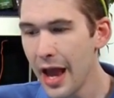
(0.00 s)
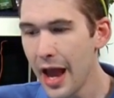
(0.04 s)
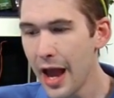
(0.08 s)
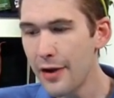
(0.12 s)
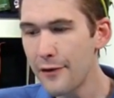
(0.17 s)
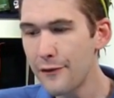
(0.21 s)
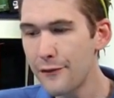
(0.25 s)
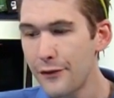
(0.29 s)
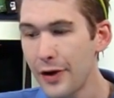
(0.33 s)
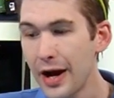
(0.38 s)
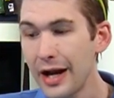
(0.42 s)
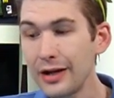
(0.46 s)

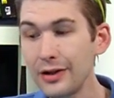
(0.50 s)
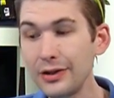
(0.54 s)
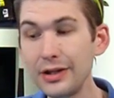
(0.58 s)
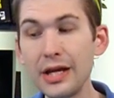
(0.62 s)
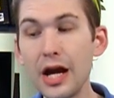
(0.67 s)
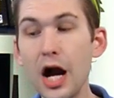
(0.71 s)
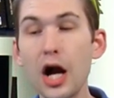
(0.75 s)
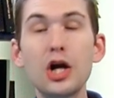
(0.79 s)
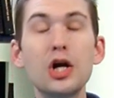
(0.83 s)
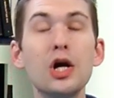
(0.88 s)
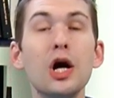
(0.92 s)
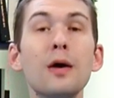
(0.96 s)
And
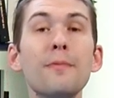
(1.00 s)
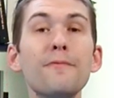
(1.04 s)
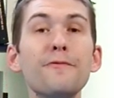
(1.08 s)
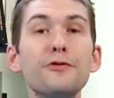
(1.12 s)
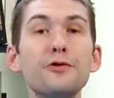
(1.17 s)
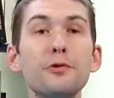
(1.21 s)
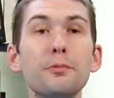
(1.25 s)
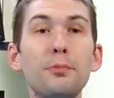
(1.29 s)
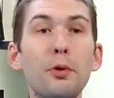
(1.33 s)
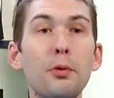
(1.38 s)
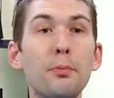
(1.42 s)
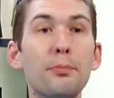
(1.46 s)
finally, a
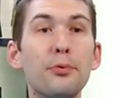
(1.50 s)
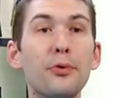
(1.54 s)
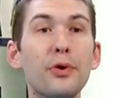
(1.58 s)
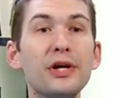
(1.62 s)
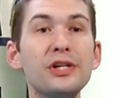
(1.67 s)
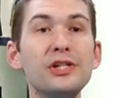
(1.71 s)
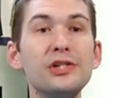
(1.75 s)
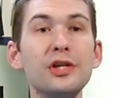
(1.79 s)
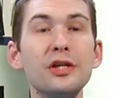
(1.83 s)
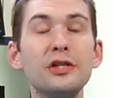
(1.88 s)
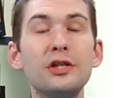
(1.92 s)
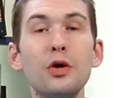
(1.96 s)
comfortable
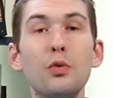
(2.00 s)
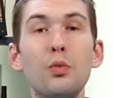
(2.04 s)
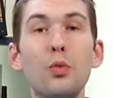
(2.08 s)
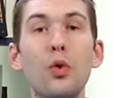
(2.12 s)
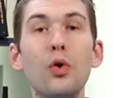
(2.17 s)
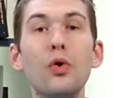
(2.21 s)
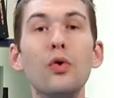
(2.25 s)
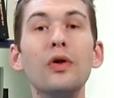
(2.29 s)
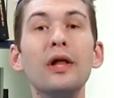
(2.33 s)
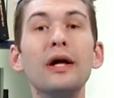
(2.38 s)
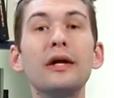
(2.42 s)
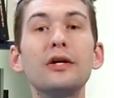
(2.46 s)
bracelet that
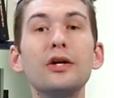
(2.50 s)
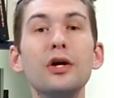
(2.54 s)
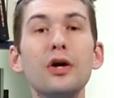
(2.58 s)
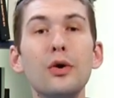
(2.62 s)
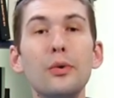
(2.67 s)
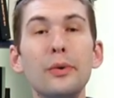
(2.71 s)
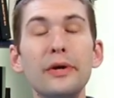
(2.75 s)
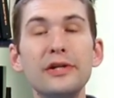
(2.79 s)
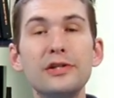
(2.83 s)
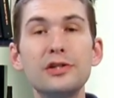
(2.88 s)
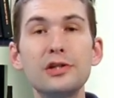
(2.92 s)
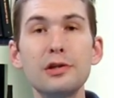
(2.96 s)
won't let
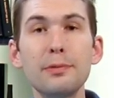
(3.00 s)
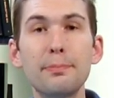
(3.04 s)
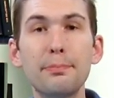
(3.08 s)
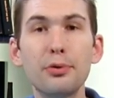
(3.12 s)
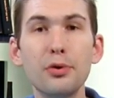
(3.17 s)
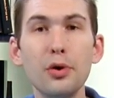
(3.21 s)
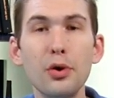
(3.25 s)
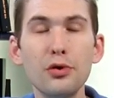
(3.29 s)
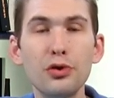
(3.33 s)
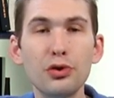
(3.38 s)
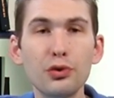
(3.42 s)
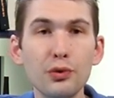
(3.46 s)
go. It's the
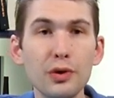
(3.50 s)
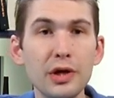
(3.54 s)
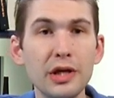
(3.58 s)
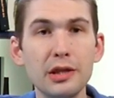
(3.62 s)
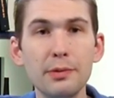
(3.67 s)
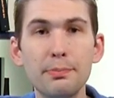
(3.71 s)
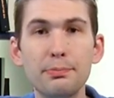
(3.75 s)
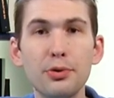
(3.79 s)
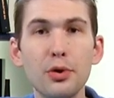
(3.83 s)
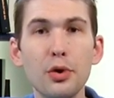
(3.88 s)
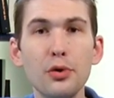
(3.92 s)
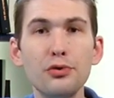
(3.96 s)
Pro 3.
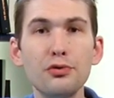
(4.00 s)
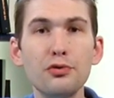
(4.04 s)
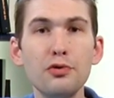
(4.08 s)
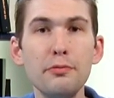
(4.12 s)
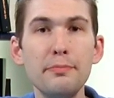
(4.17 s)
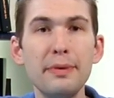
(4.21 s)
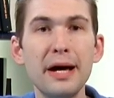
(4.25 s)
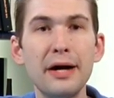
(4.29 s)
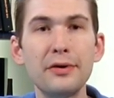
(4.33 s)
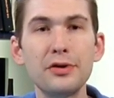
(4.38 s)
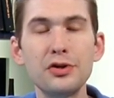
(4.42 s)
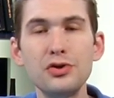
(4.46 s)
The Pro 3
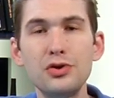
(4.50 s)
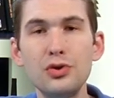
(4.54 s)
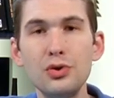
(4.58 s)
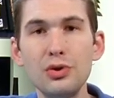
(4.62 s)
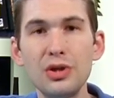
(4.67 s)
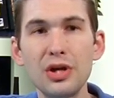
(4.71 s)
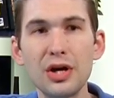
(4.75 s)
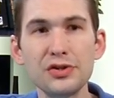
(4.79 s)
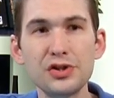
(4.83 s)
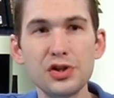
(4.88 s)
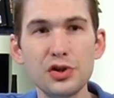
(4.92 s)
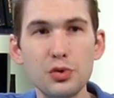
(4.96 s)
bout in
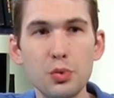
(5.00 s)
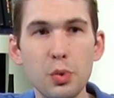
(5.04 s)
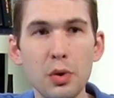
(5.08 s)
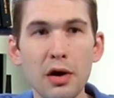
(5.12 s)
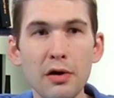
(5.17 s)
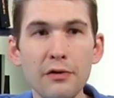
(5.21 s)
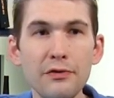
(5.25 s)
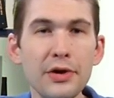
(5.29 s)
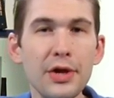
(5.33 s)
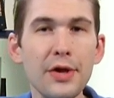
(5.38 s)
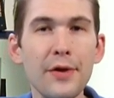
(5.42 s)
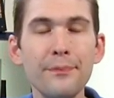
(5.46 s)

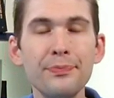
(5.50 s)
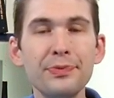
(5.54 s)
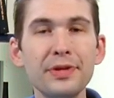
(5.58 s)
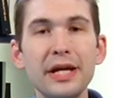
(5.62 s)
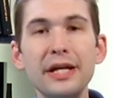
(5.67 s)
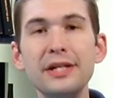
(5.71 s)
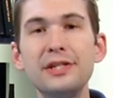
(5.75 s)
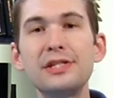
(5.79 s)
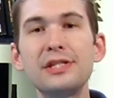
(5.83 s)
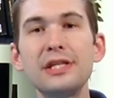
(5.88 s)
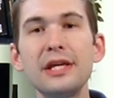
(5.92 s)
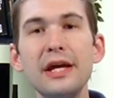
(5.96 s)
2012
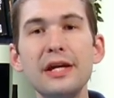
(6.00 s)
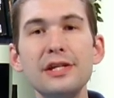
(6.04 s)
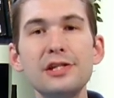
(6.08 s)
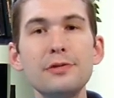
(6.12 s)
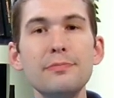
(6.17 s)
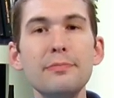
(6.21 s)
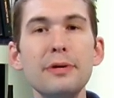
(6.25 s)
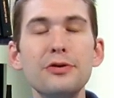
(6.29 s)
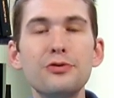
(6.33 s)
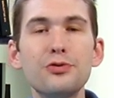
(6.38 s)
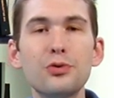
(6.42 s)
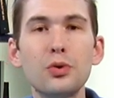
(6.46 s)
it's the
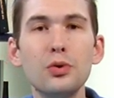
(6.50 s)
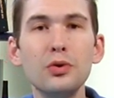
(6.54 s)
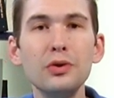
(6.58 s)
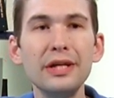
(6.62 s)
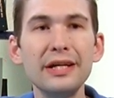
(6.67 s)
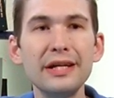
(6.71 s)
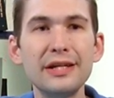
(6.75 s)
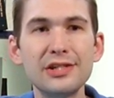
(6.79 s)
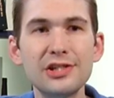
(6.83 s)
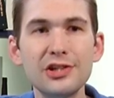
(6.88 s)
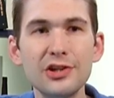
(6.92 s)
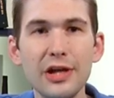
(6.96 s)
asymmetrical
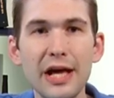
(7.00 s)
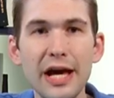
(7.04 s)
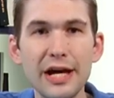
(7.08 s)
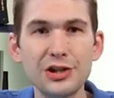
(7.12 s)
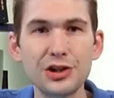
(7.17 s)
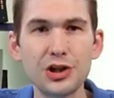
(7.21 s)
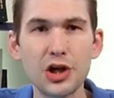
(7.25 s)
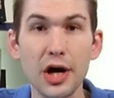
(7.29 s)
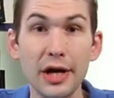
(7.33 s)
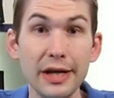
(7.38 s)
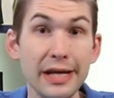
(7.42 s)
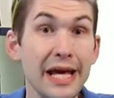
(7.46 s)
link
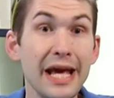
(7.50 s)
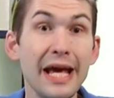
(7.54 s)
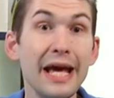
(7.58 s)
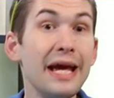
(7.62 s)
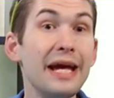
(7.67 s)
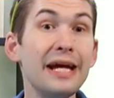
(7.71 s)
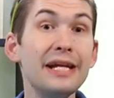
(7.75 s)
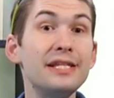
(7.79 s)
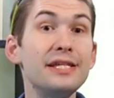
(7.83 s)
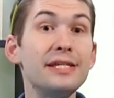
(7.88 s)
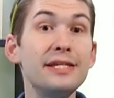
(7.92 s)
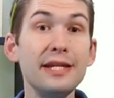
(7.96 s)
slash cut.
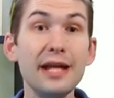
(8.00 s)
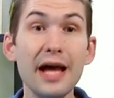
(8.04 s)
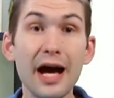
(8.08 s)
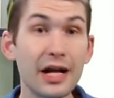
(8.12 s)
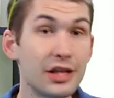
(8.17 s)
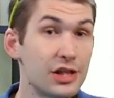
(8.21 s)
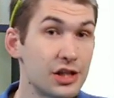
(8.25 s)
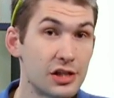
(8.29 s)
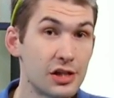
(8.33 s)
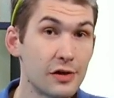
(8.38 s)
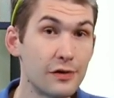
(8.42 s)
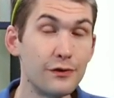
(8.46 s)
It's
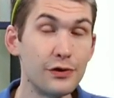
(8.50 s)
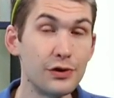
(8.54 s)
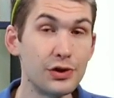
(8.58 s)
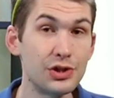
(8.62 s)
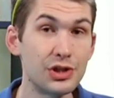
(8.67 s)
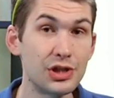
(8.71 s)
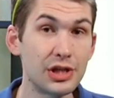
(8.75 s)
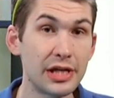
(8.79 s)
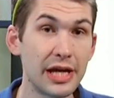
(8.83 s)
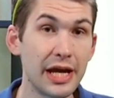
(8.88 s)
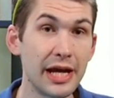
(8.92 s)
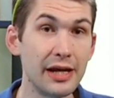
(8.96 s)
not
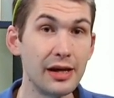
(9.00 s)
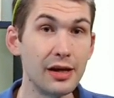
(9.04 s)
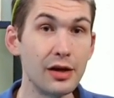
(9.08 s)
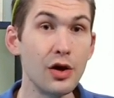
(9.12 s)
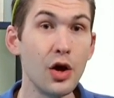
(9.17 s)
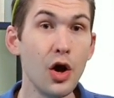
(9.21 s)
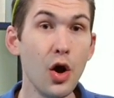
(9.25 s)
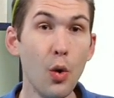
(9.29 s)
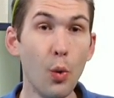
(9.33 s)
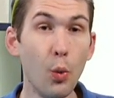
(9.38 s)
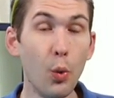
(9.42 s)
sophisticated.